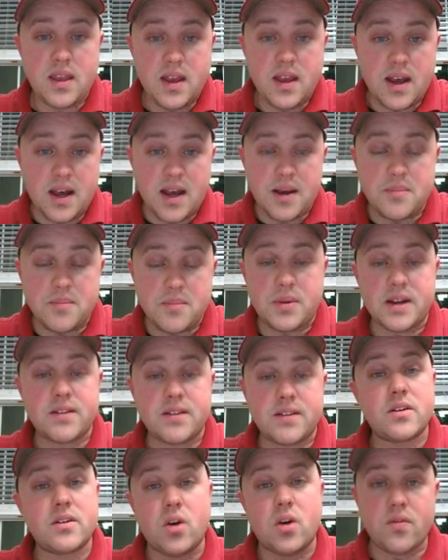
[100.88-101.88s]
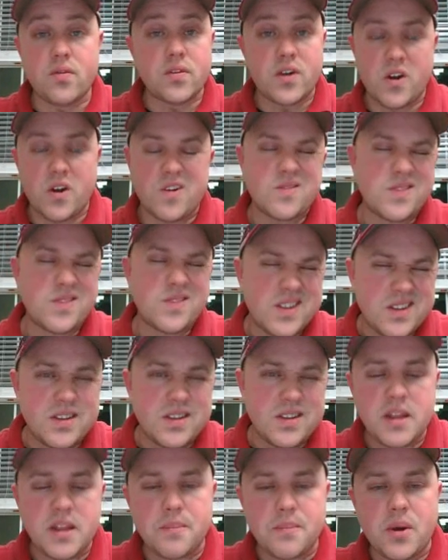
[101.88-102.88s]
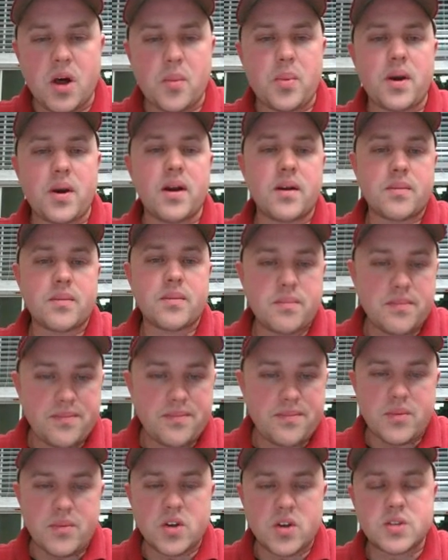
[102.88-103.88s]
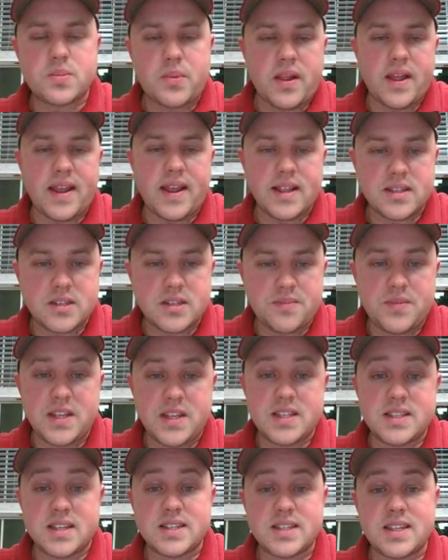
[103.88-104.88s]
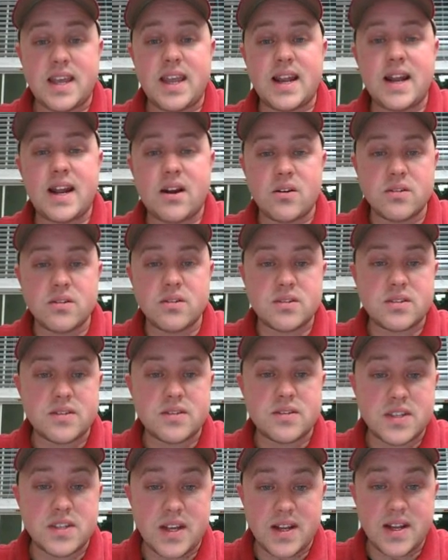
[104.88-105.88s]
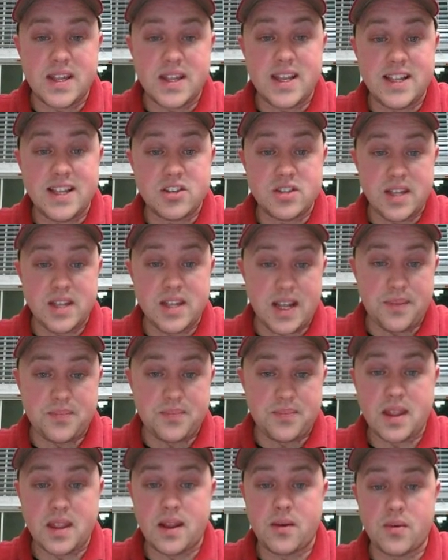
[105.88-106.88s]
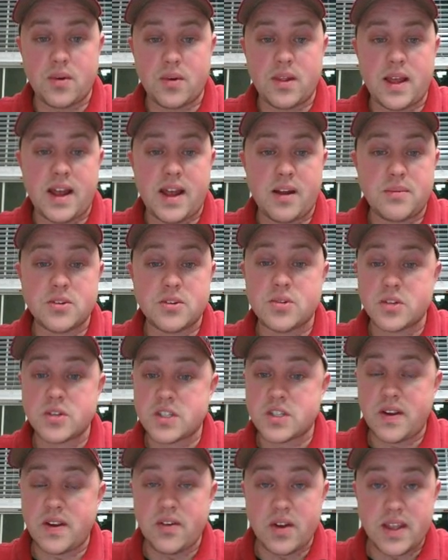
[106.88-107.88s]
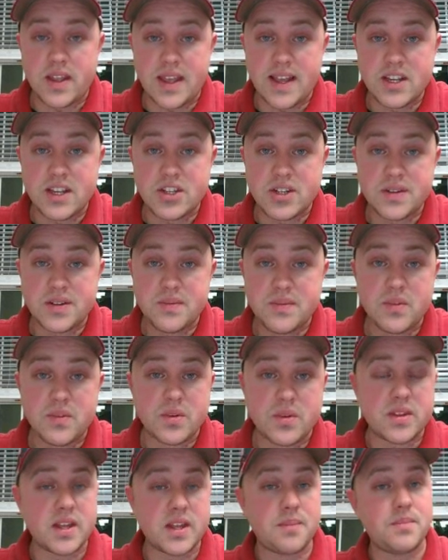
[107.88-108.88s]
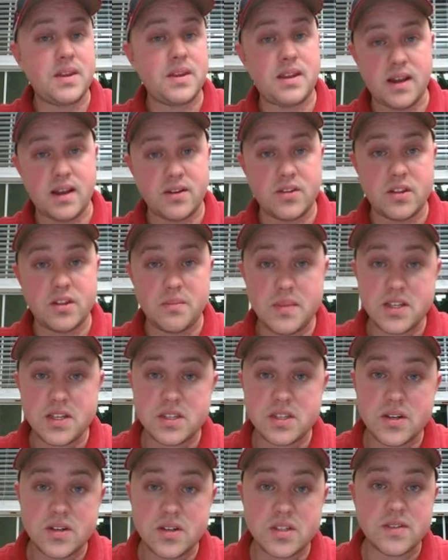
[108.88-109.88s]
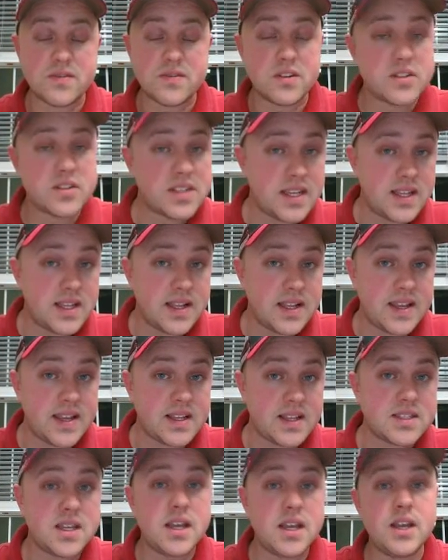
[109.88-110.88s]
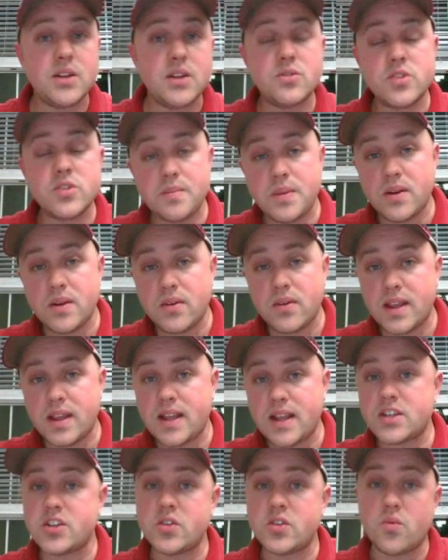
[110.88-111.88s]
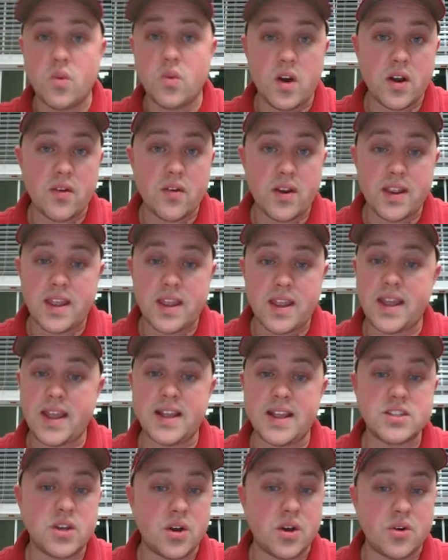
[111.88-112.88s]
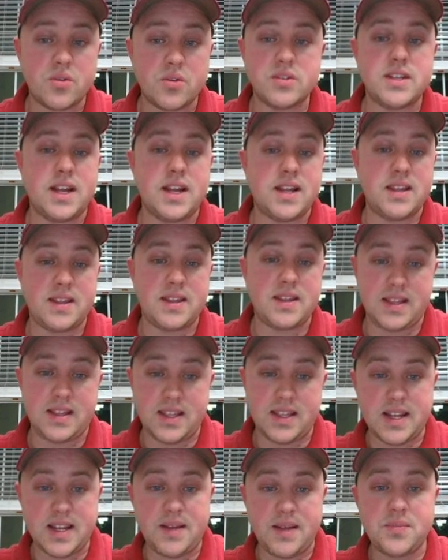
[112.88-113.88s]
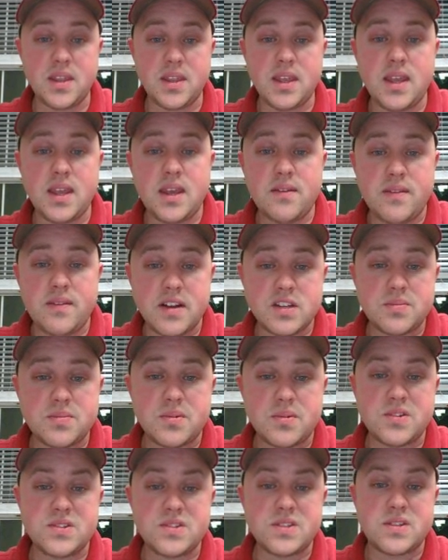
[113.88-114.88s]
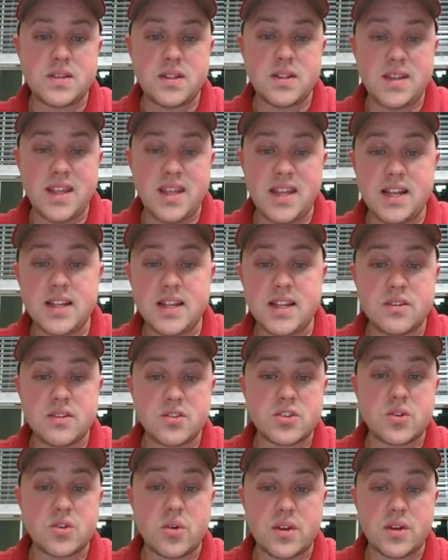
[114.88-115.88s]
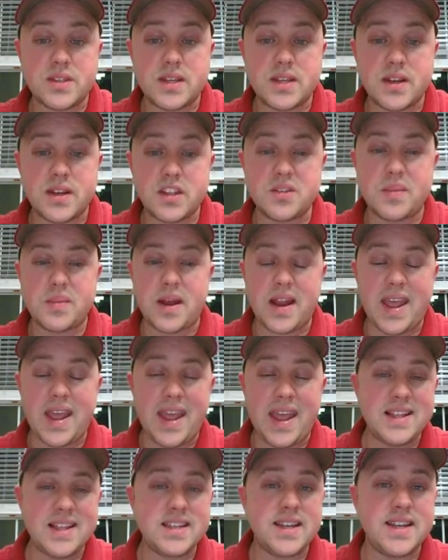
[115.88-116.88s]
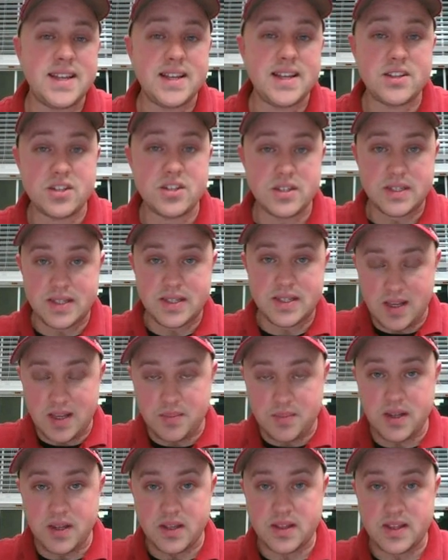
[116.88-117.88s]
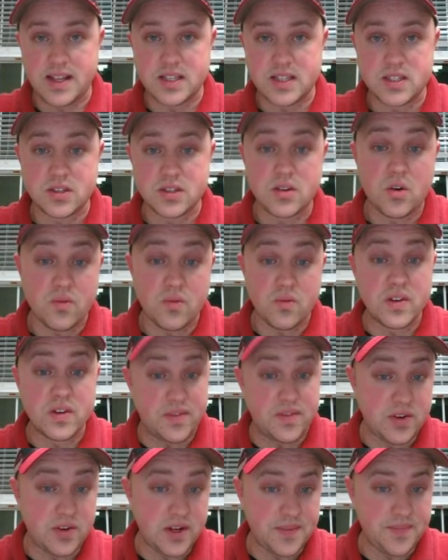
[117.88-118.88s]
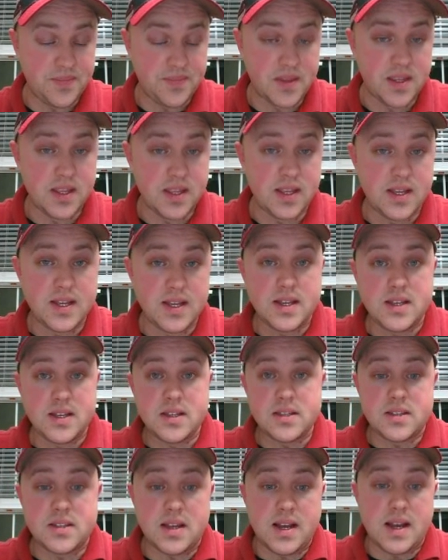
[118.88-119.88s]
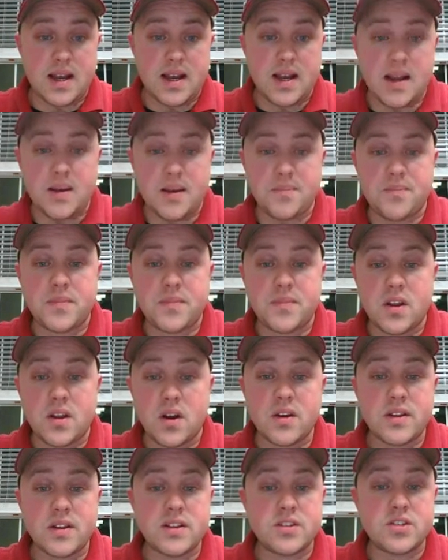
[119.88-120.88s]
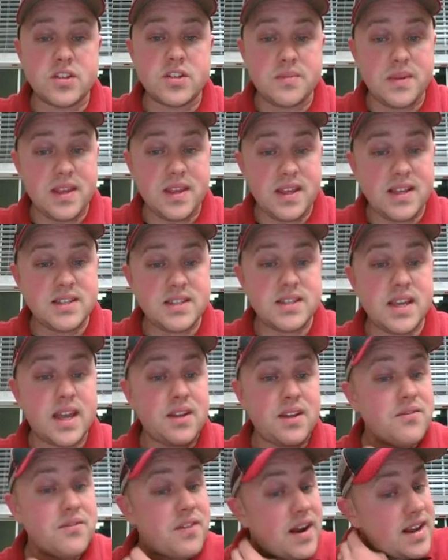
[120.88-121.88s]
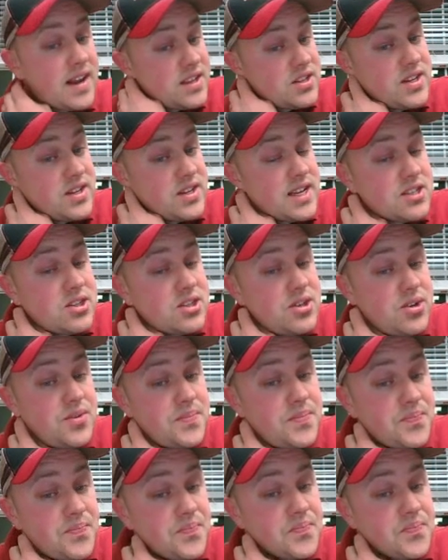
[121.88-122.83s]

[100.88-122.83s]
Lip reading: But overall, in the ballpark, most plants need 6 to 8 hours of sun each day. A reliable source of irrigation, whether that be under the misters, if they're seedlings, drip irrigation, watering cans, hose, anything like that. Vegetables need their soil tilled about 18 inches deep. That's over a foot. Gardening should be easy and inviting to get to,